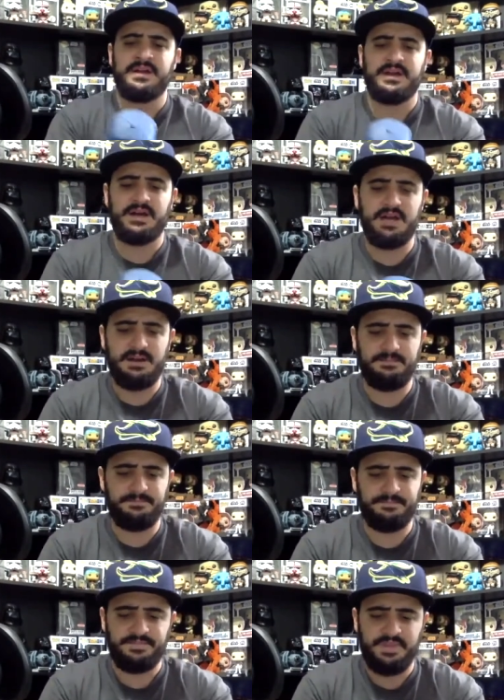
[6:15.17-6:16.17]

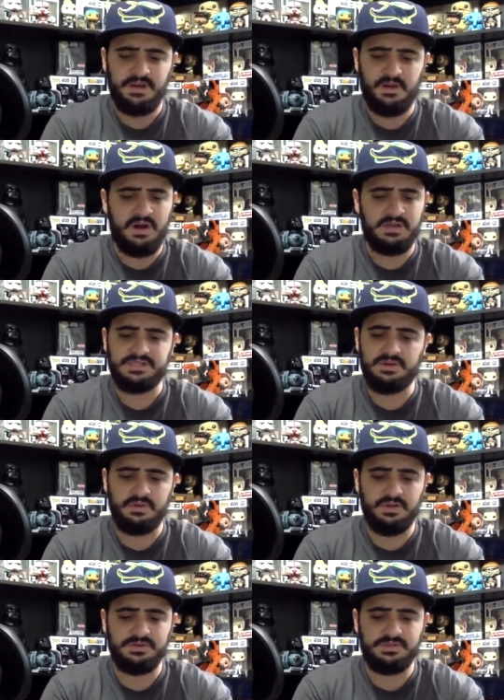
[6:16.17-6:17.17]
Um, you know, Han
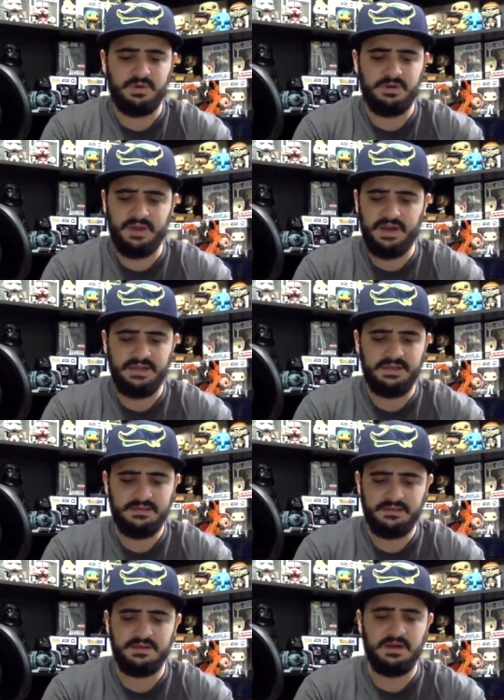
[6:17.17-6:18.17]
Solo is one of my,
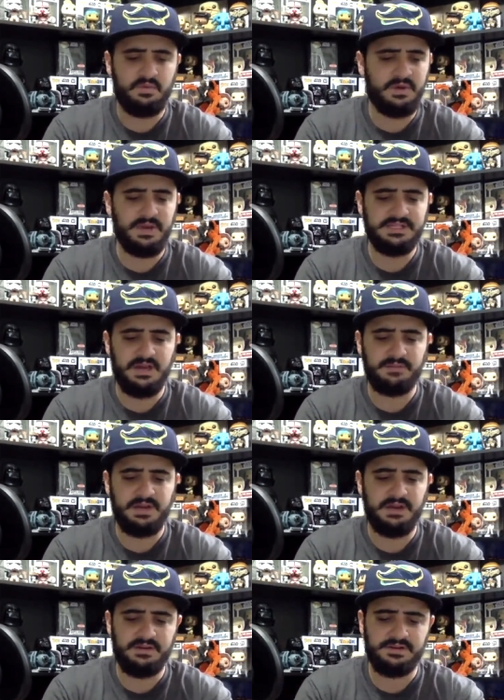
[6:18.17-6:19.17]
you know, one of my top
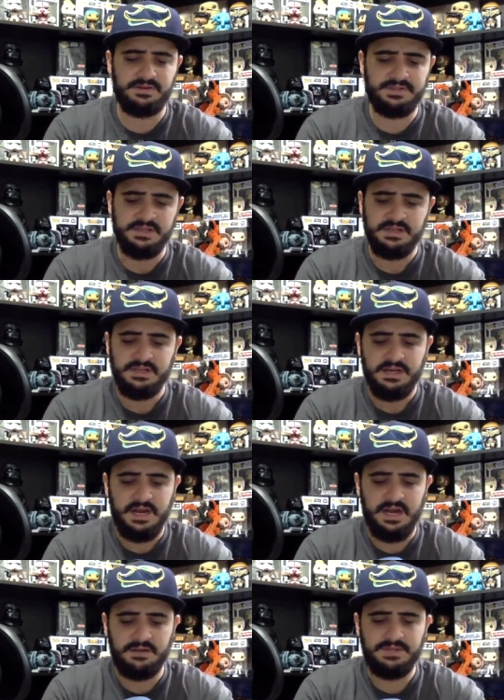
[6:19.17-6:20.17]
characters.
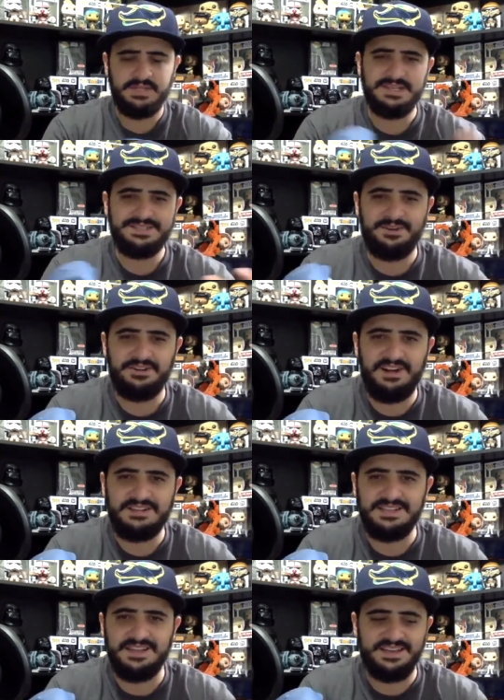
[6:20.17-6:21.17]
Uh, it's, it's hard
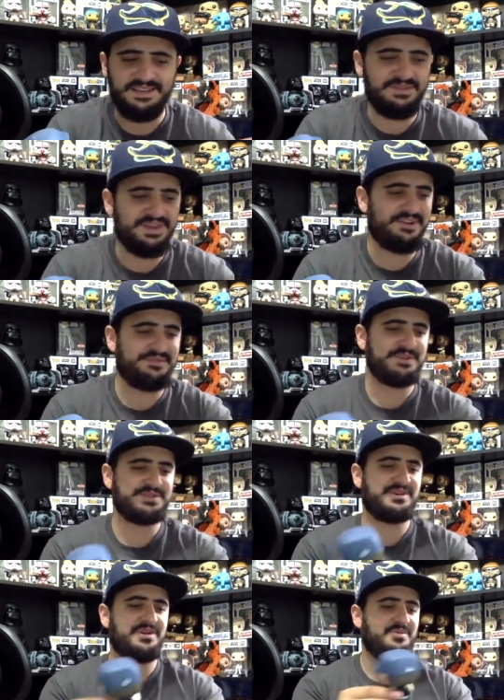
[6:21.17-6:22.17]
not to like him. You know, if you're a
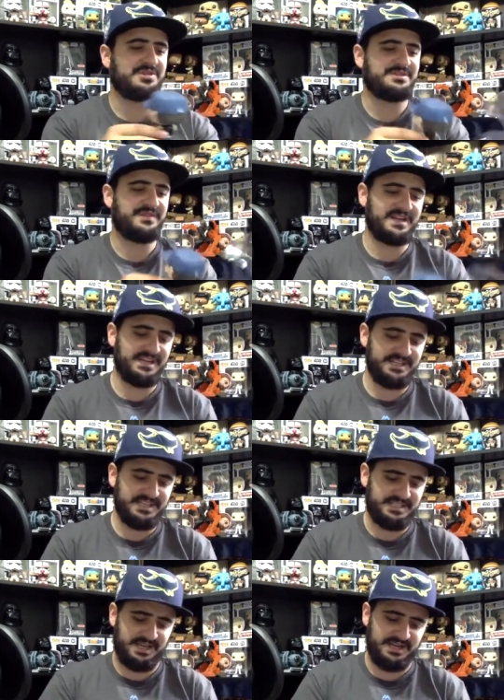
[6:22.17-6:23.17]
Star Wars fan and you
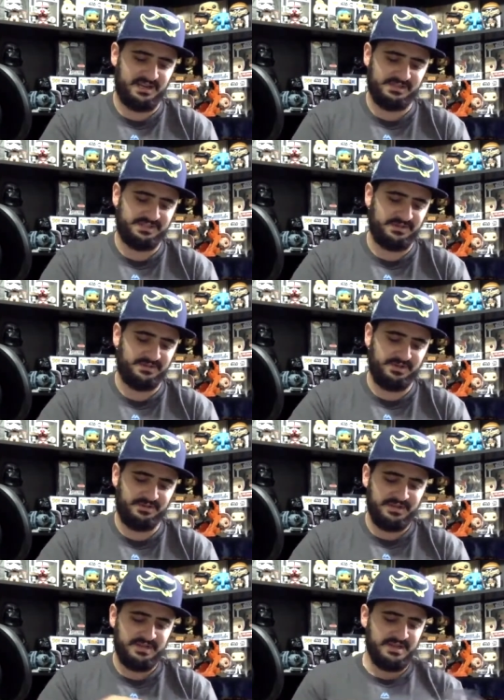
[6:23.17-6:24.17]
dislike Han
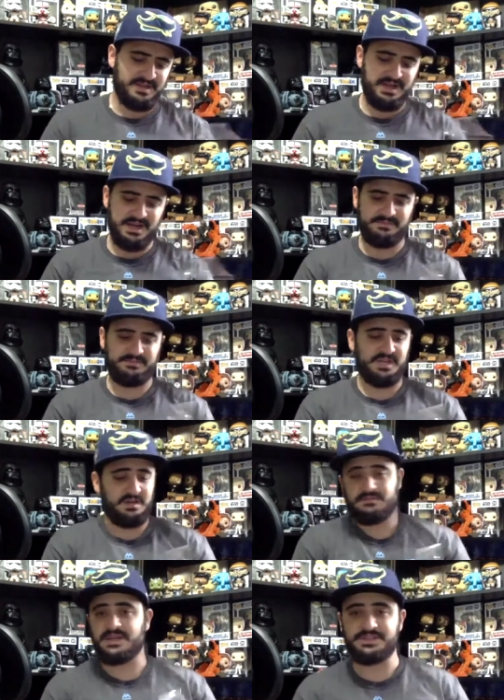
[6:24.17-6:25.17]
Solo, um, you
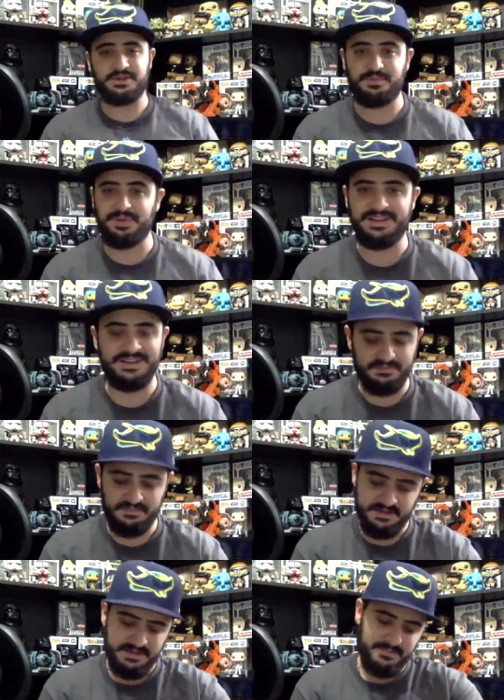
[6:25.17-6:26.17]
know, that's your opinion.
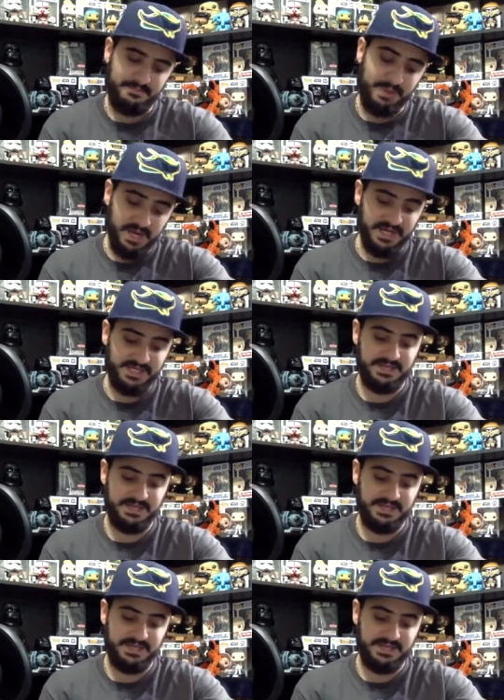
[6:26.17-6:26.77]
But